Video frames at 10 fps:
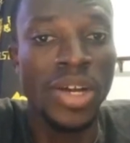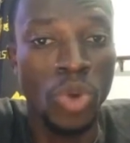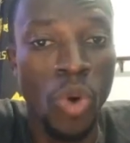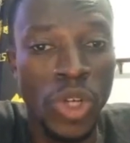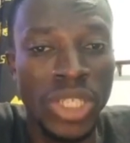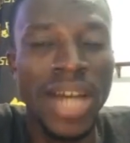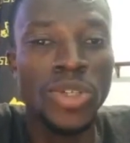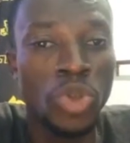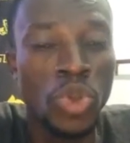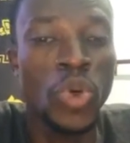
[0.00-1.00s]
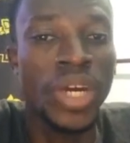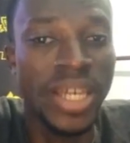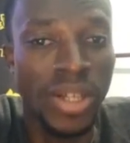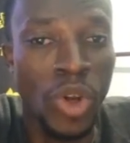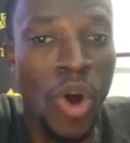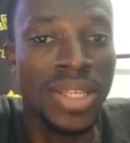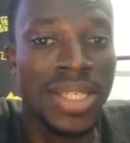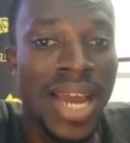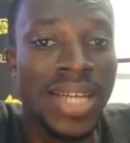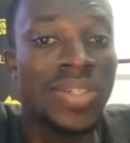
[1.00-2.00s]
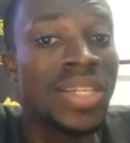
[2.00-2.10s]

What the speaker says: So it's a shoot to kill, not on site.